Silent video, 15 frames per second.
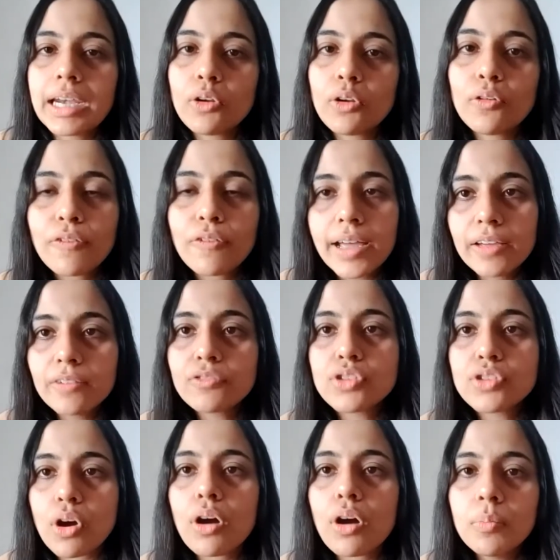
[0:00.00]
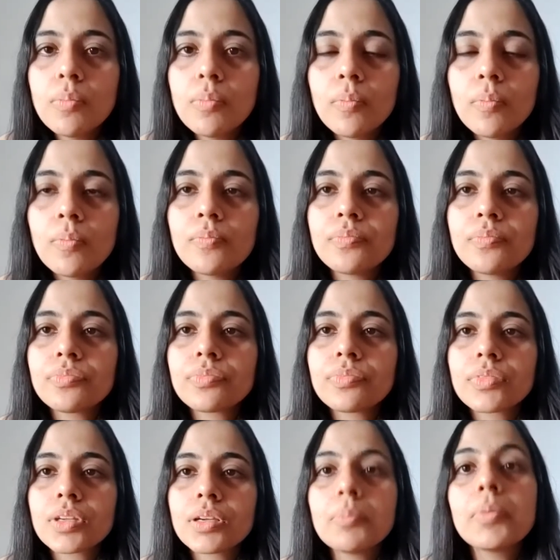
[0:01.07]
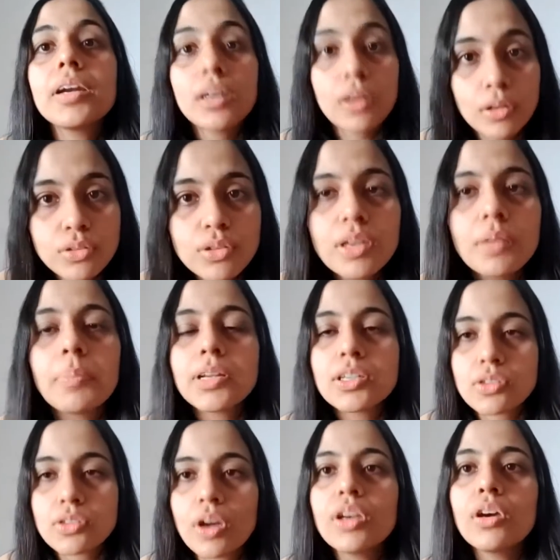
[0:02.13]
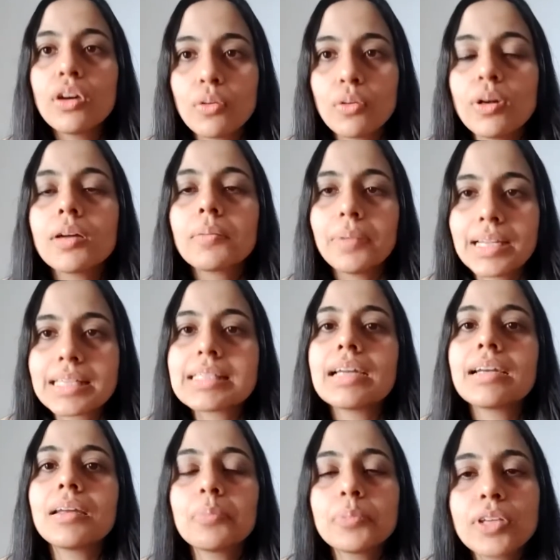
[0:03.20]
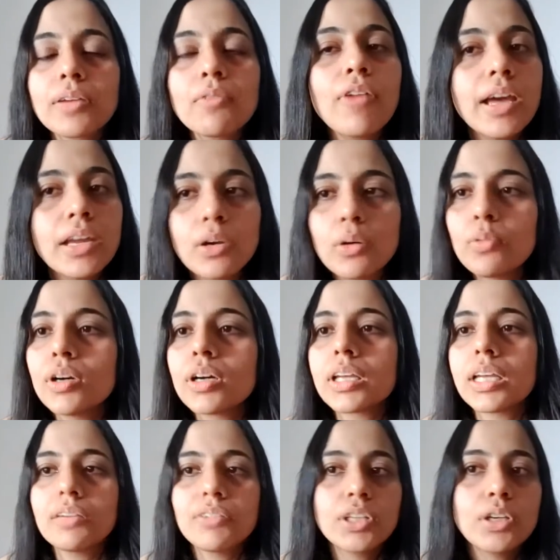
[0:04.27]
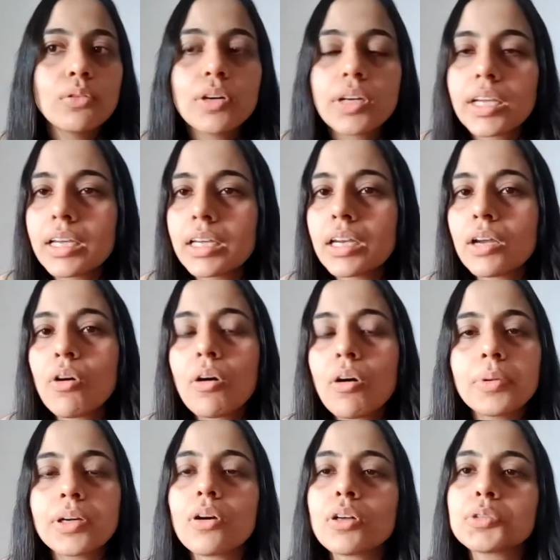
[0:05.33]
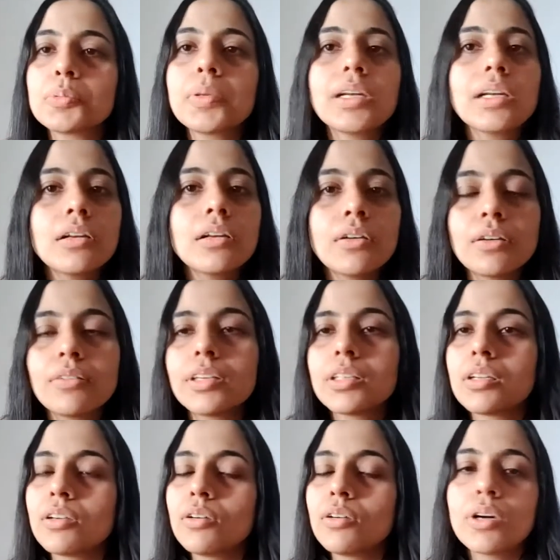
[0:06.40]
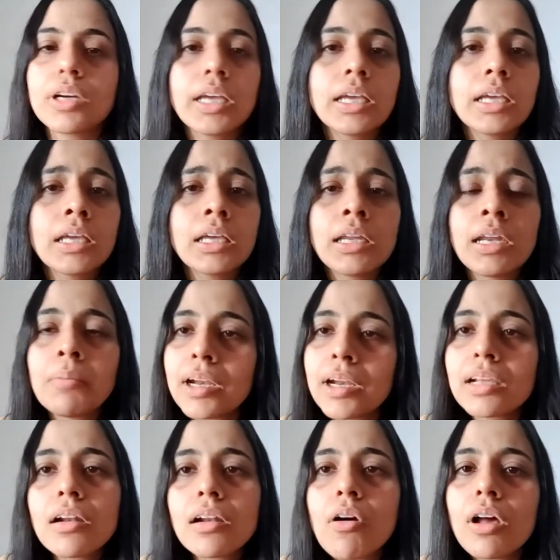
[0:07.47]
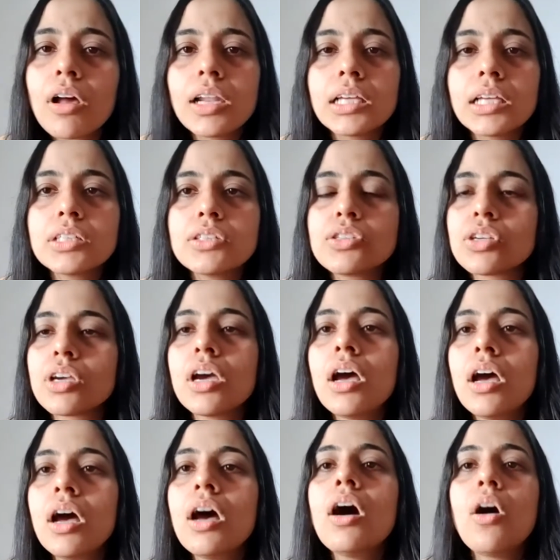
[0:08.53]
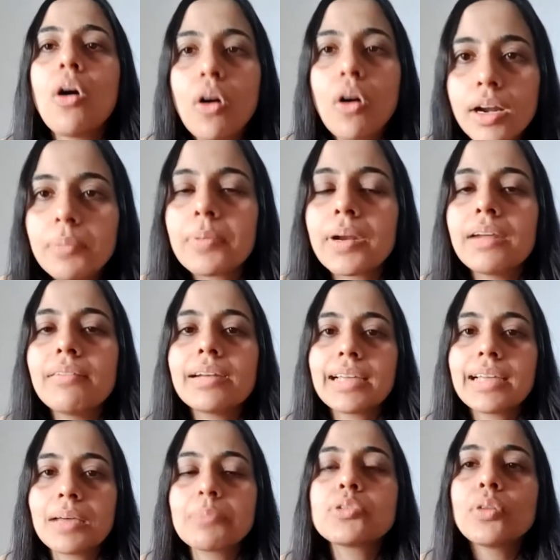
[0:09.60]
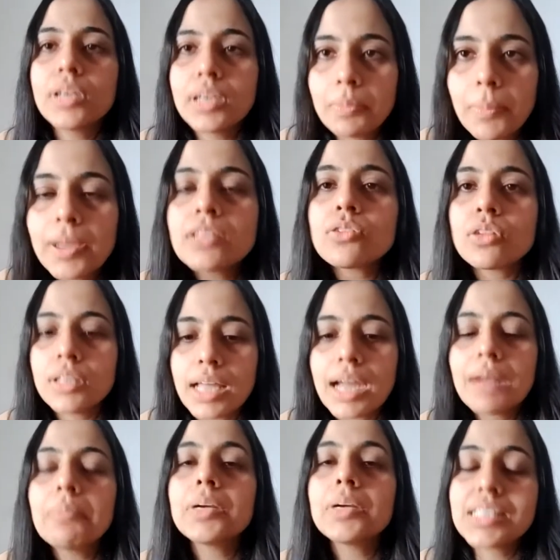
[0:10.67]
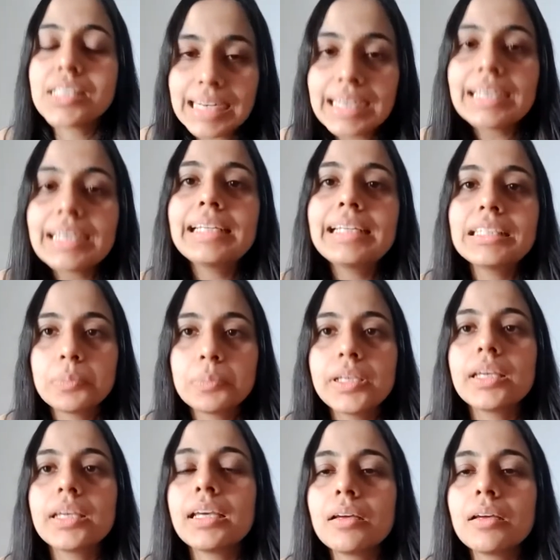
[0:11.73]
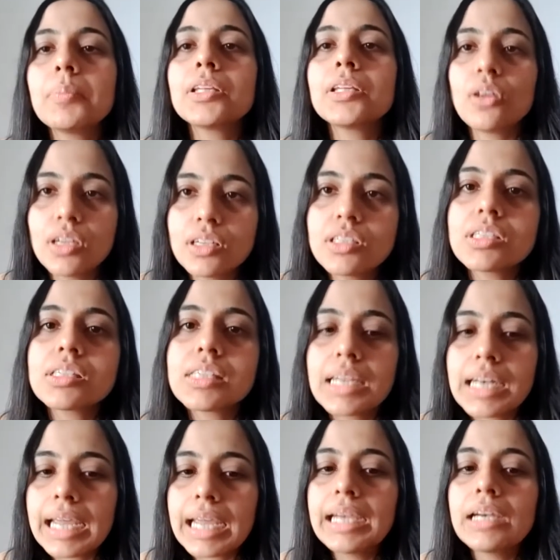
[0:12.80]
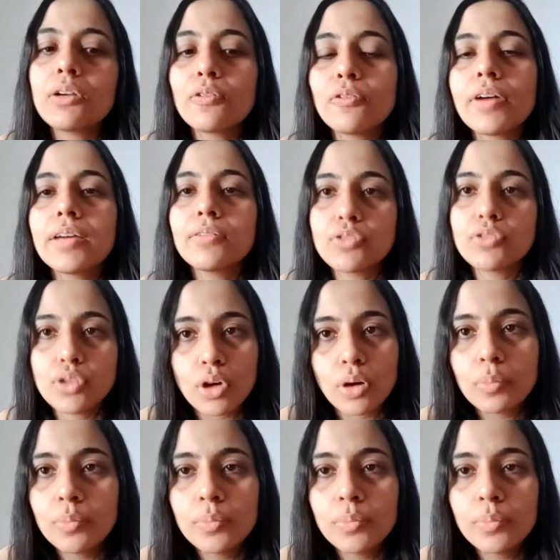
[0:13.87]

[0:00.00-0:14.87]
to 5 job, but it also depends on your workplace setups, like where you're working, whether you're working in a corporate hospital or whether you're working in a medical college or a private lab. So it depends on that. But generally speaking, pathology is a 9 to 5 job.